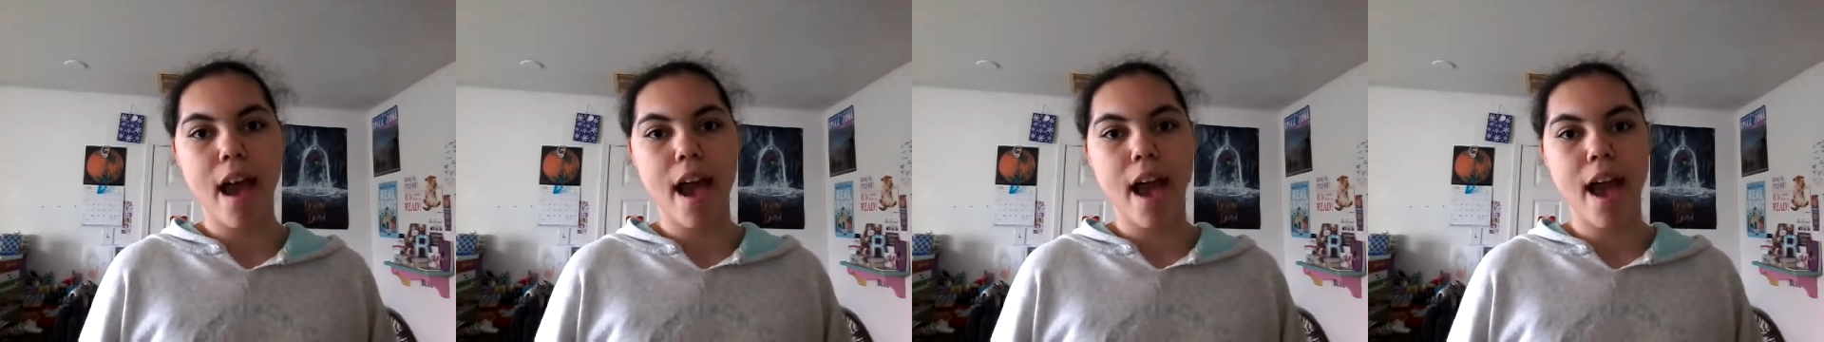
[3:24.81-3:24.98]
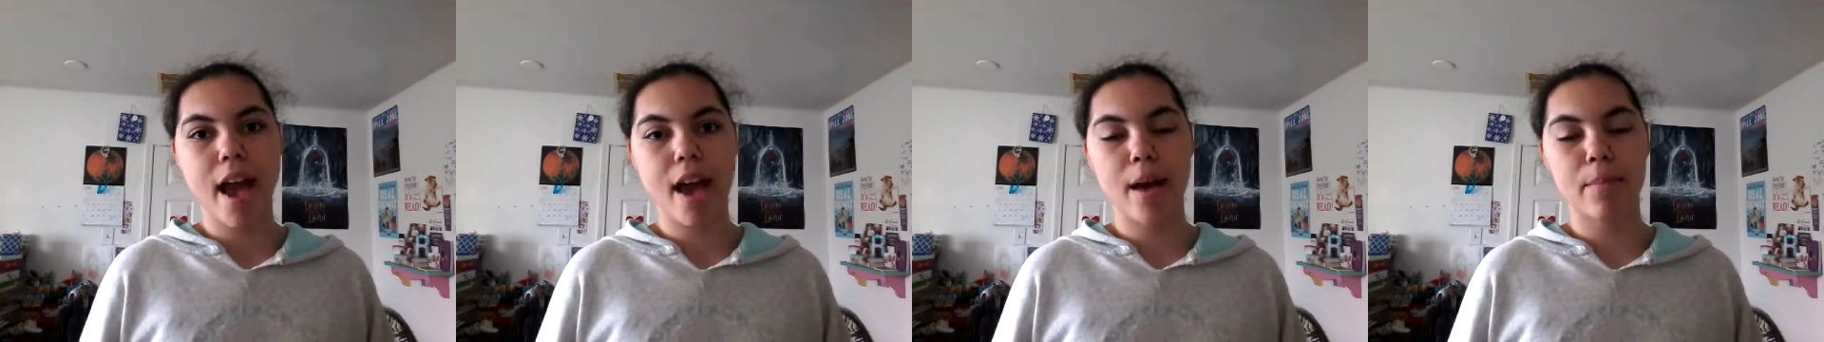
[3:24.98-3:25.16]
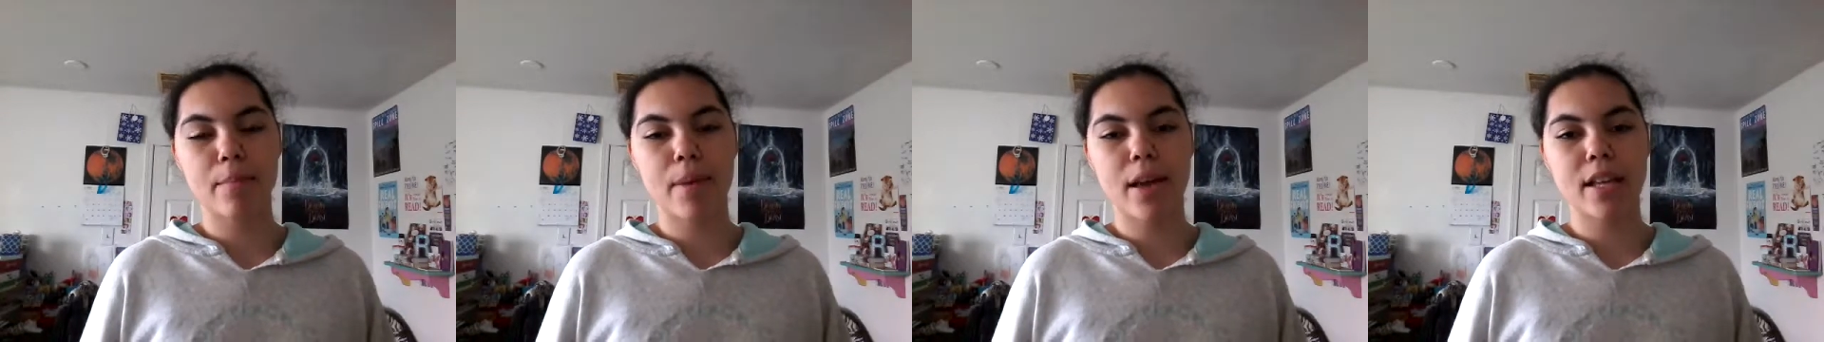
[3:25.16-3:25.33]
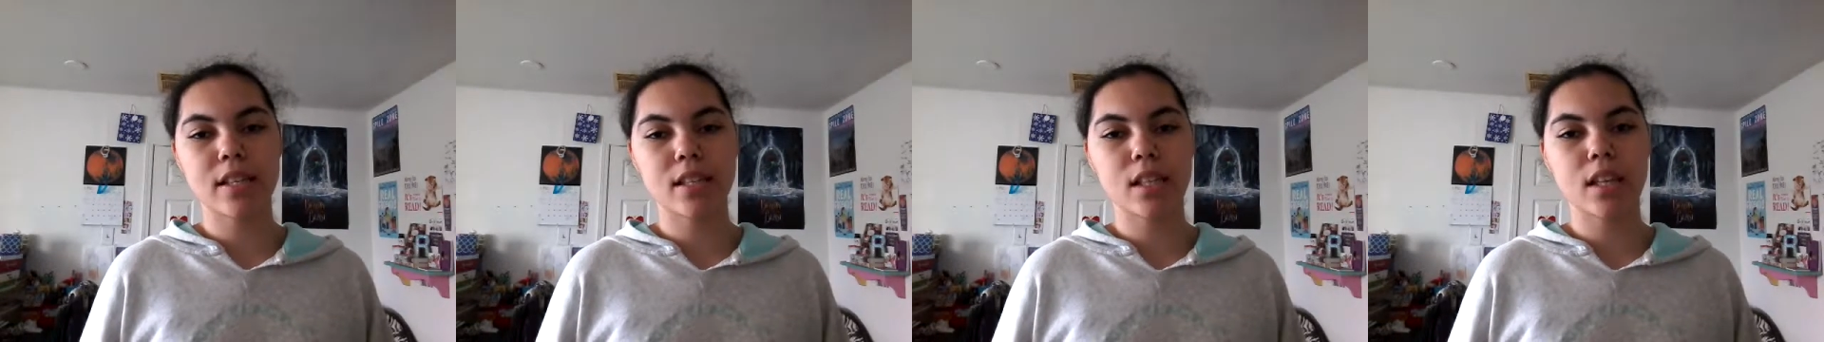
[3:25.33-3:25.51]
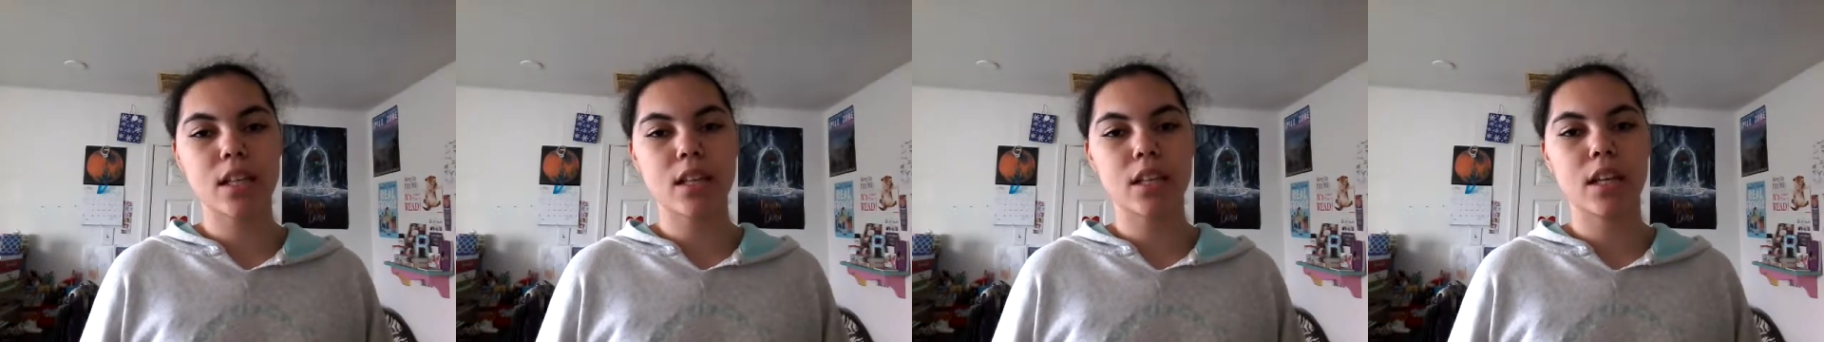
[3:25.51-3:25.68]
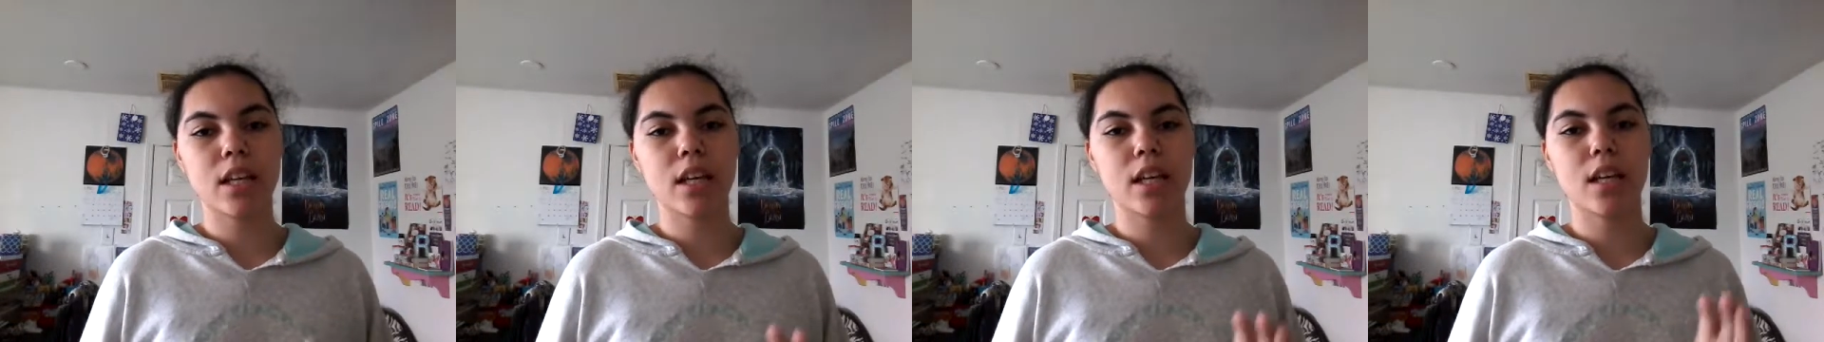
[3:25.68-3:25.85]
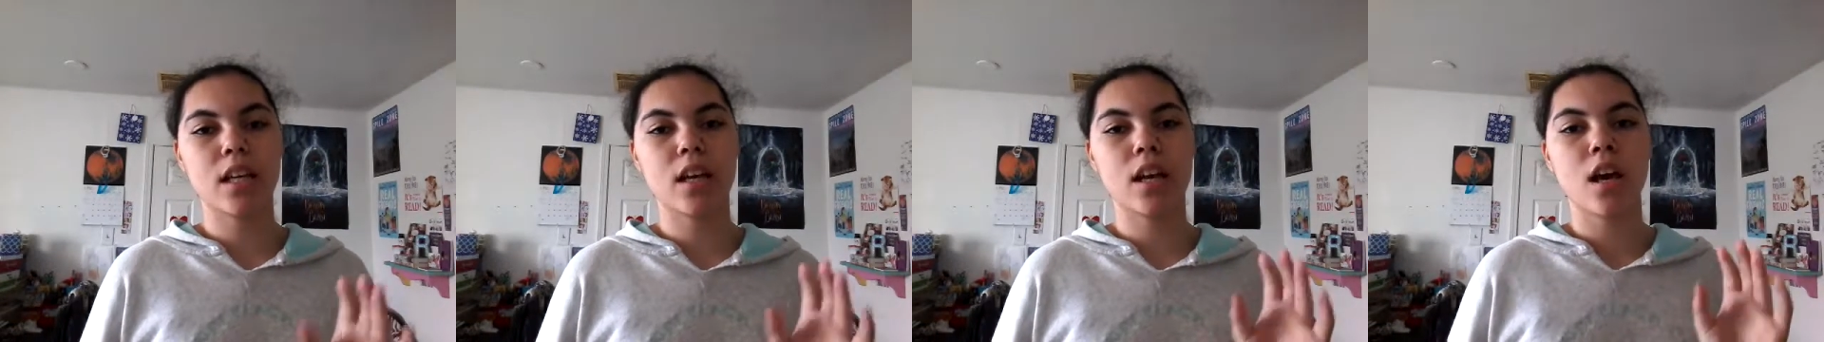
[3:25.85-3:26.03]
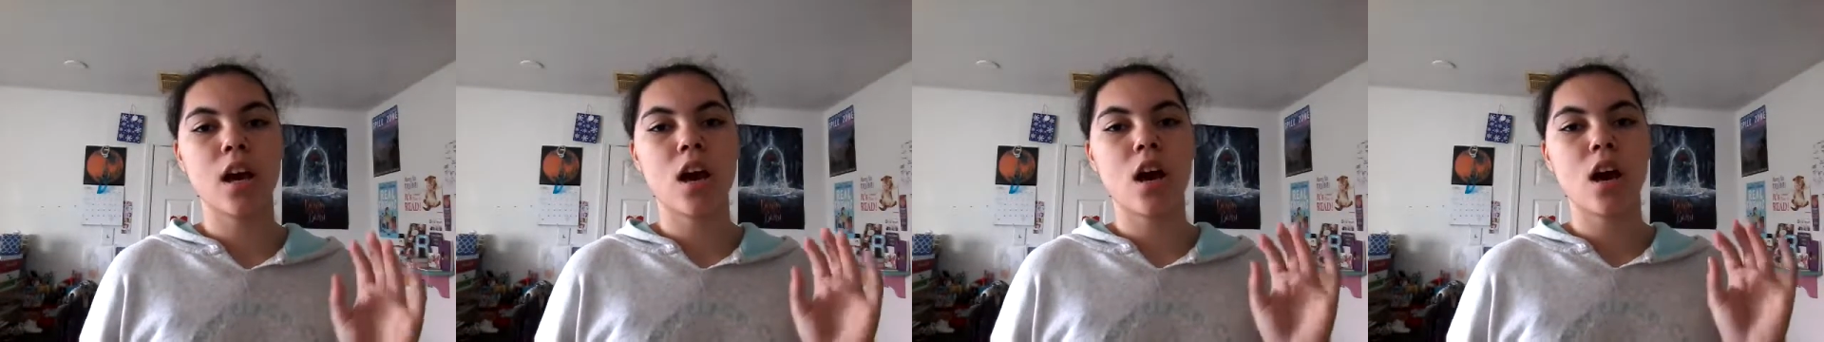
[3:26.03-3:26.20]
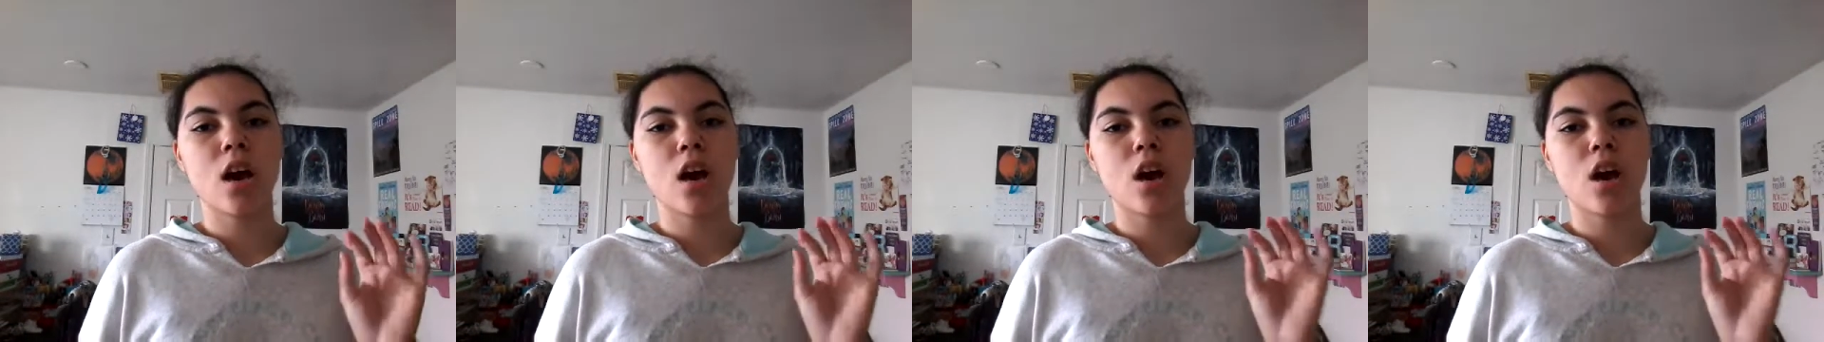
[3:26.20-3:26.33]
And basically